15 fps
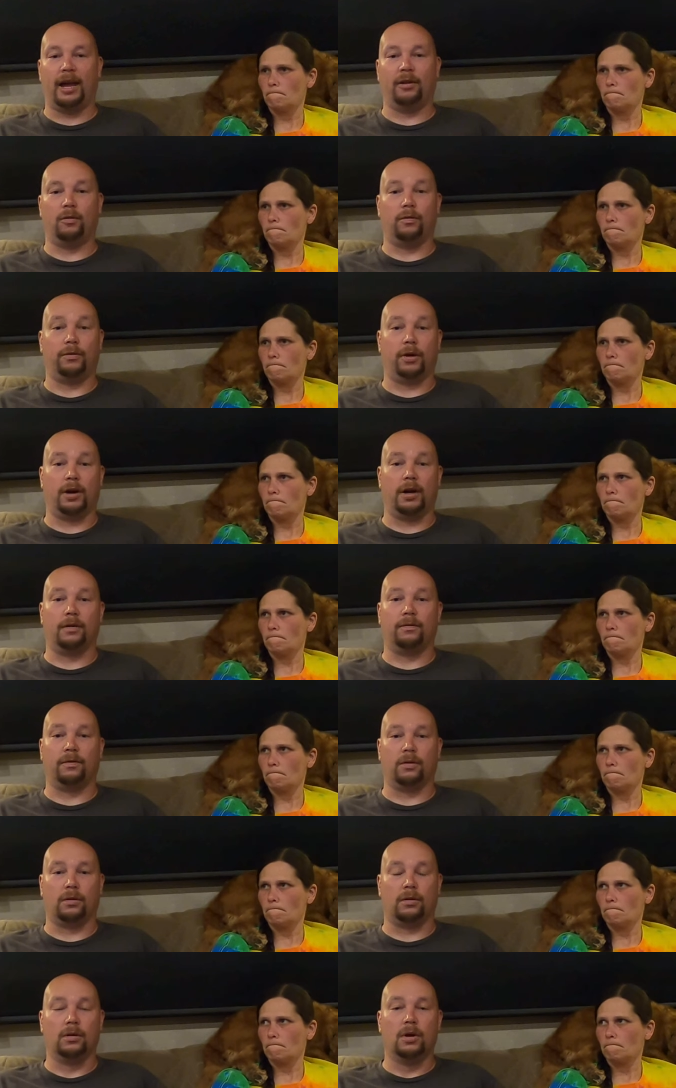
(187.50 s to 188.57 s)
Speaker 1: annual, if you're here
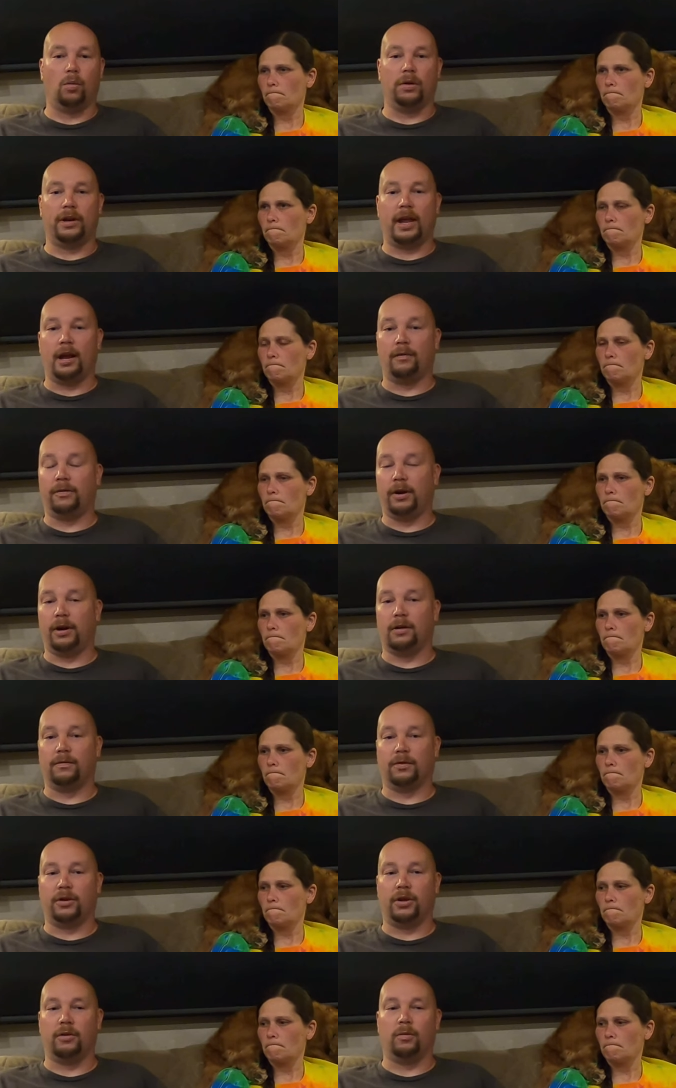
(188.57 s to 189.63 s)
for one day, or if you're
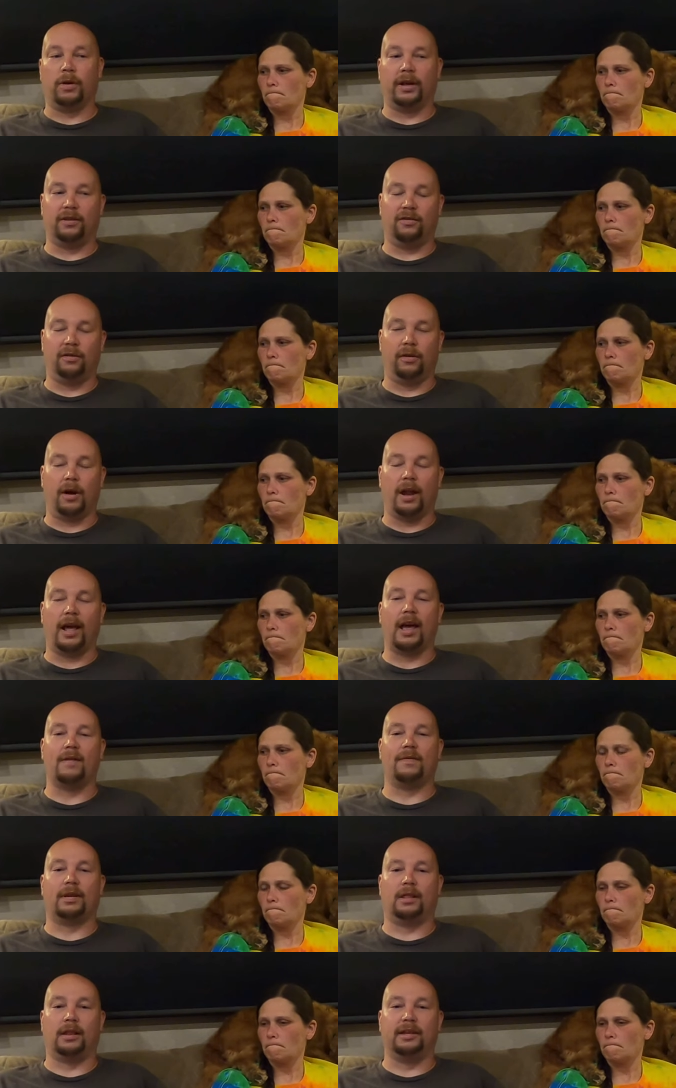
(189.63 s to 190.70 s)
here for two weeks, you got to
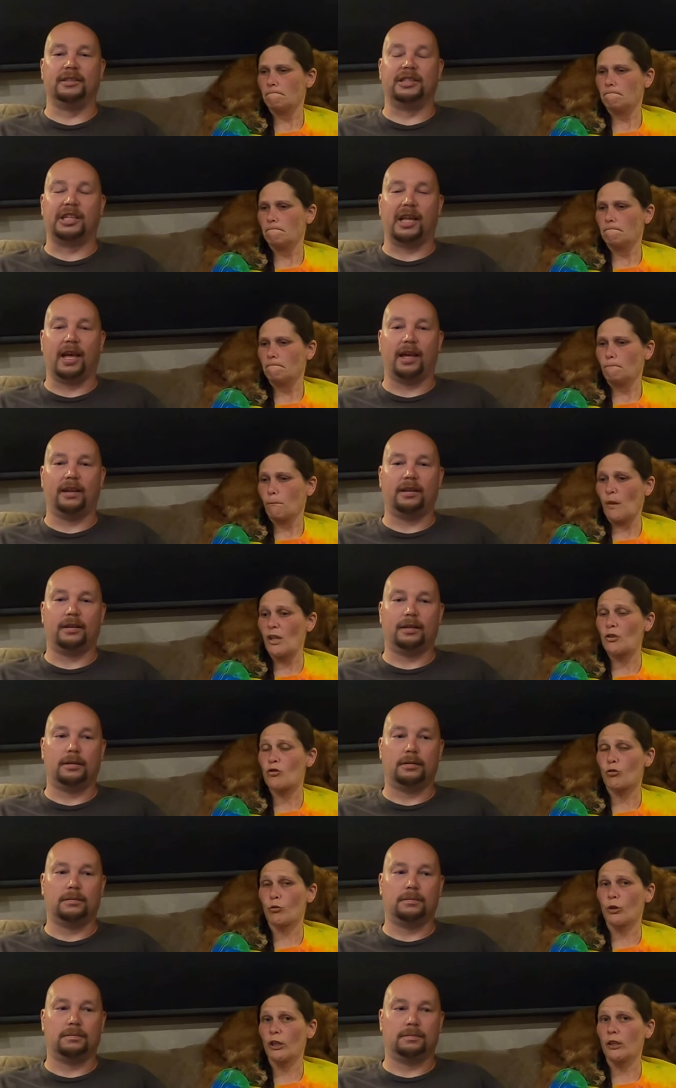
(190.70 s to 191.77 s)
have a clean site.
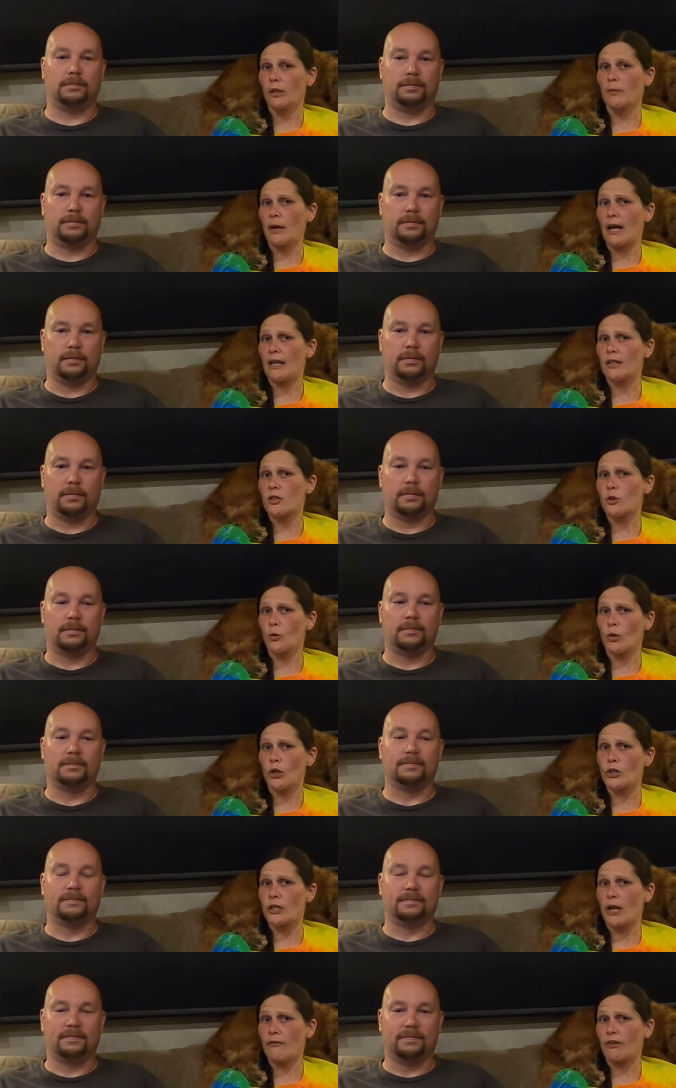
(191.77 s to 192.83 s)
Speaker 2: It's really bad. It's the
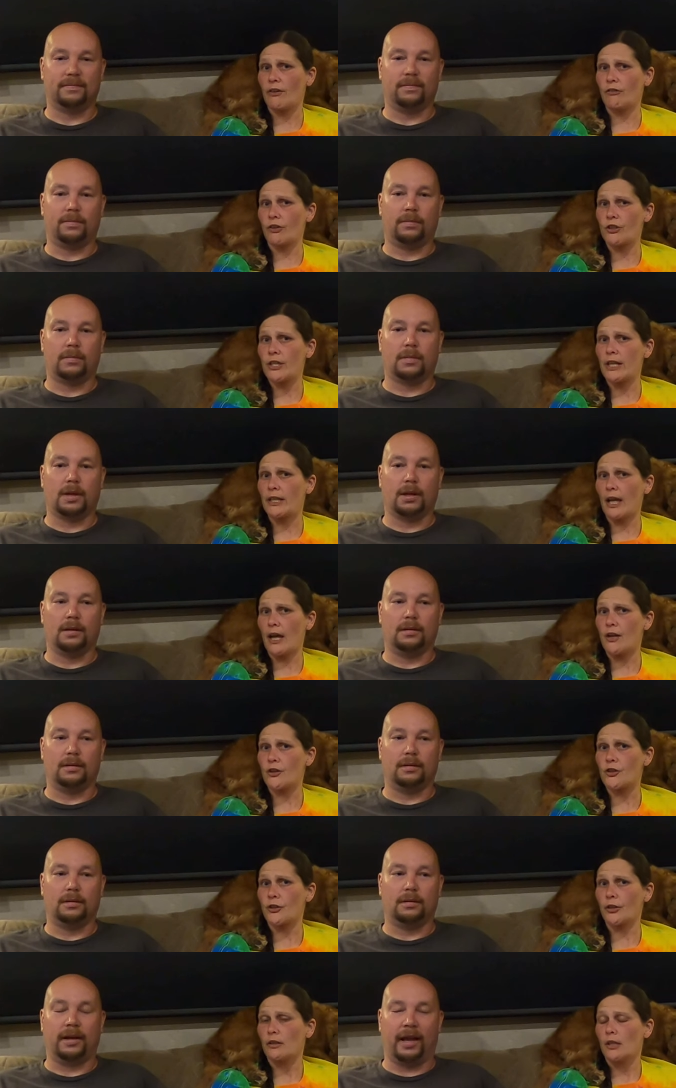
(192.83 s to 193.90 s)
worst I've ever seen,
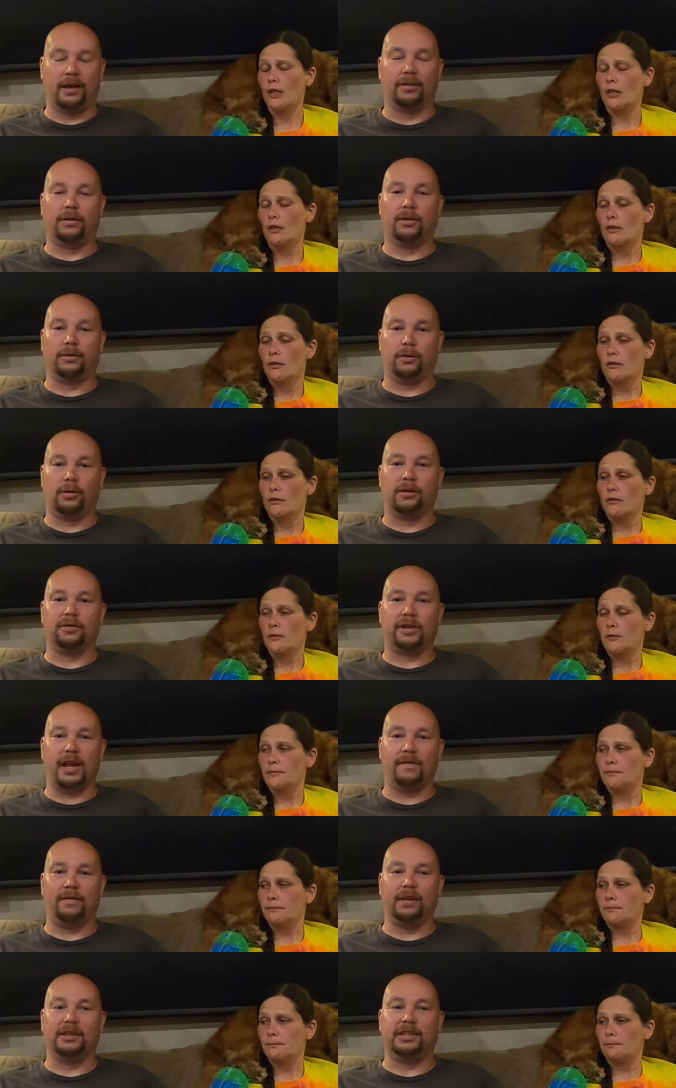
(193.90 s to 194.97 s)
actually.
Speaker 1: Yeah, there, there is
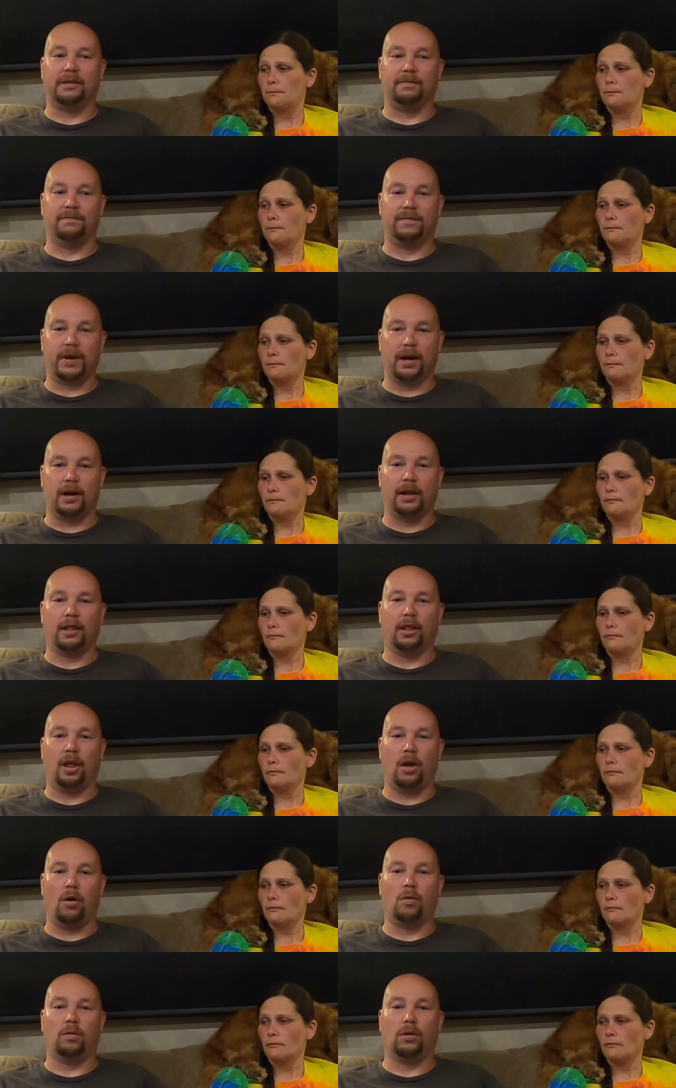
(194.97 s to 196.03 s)
definitely some very
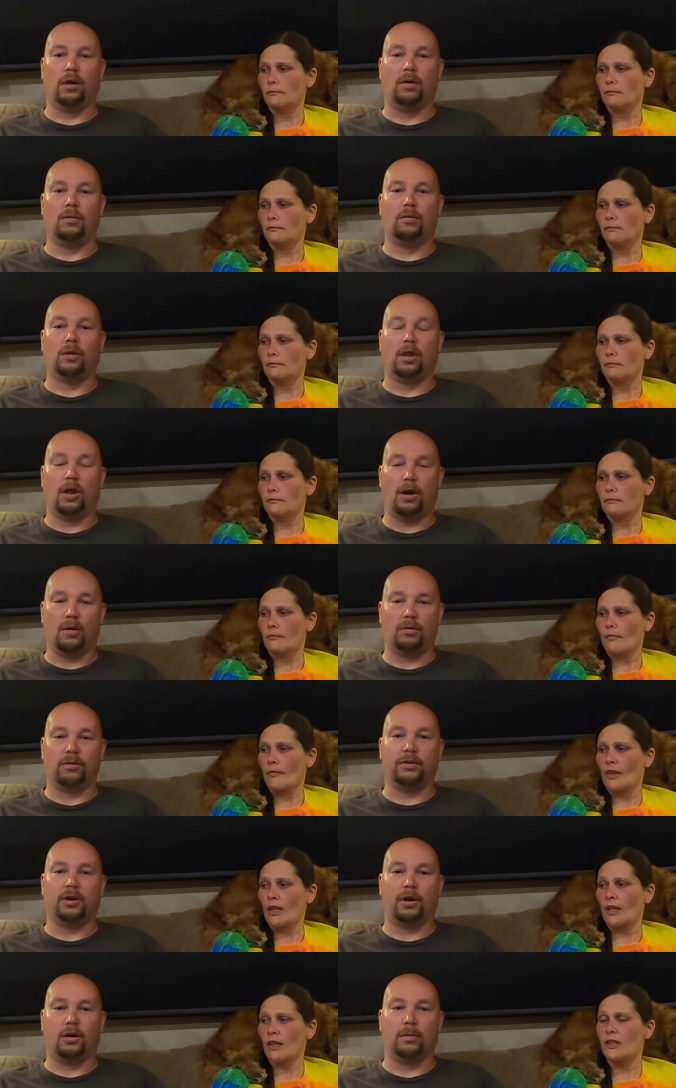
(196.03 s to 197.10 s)
long, long,
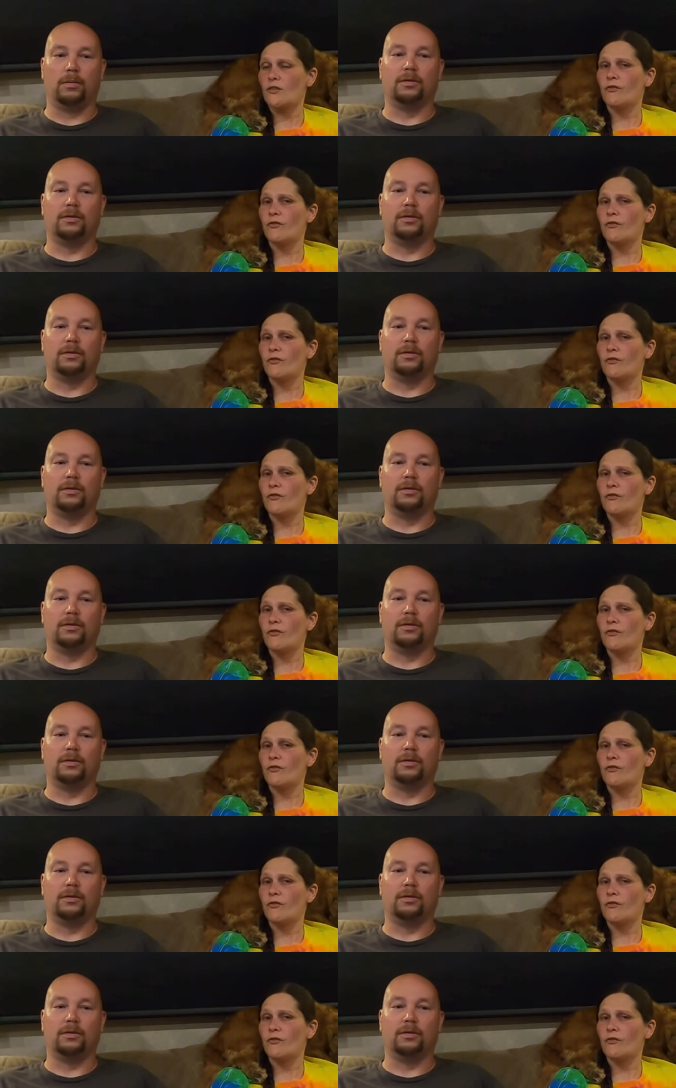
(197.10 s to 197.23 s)
long
Speaker 2: term.